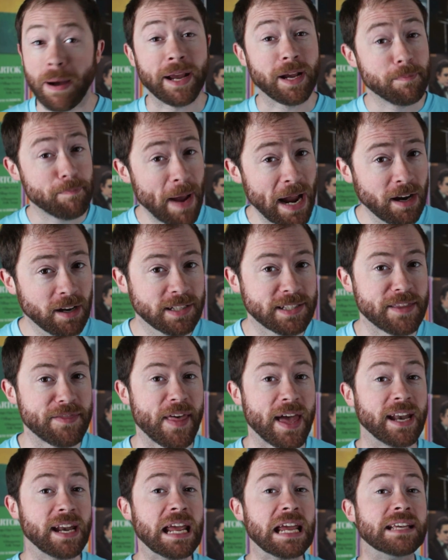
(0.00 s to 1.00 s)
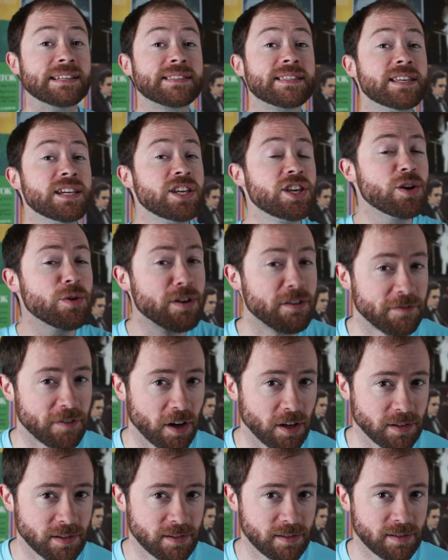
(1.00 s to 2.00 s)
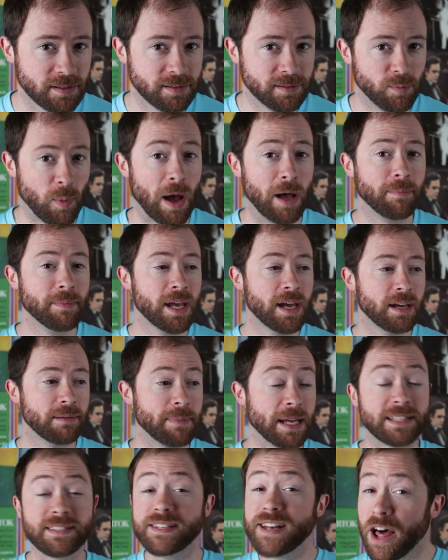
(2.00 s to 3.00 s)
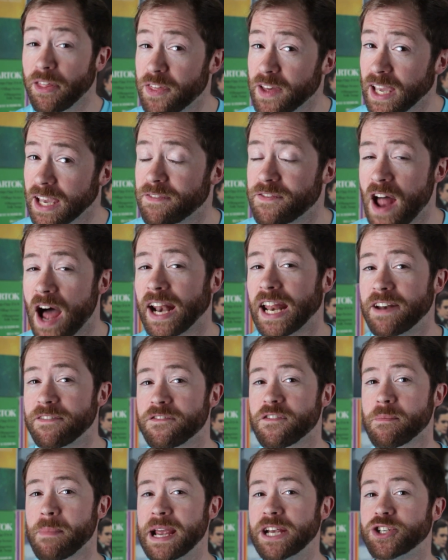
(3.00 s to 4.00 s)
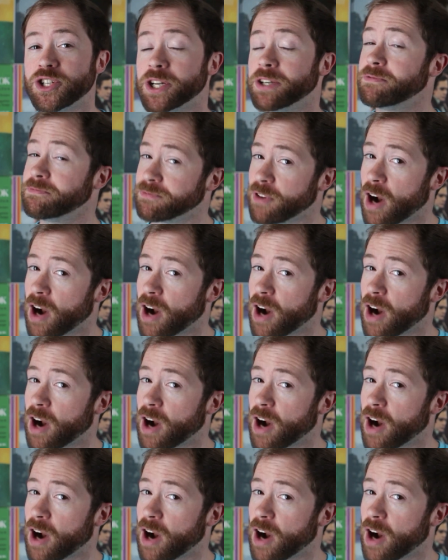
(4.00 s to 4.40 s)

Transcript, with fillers: by comparison then, is the the universe? Well, it's nothing if not information,